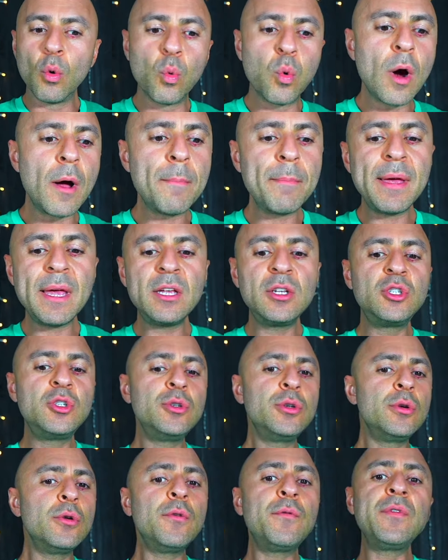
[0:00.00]
what makes
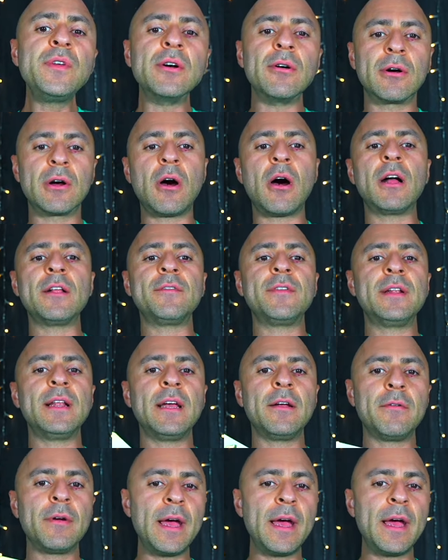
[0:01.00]
you feel confident,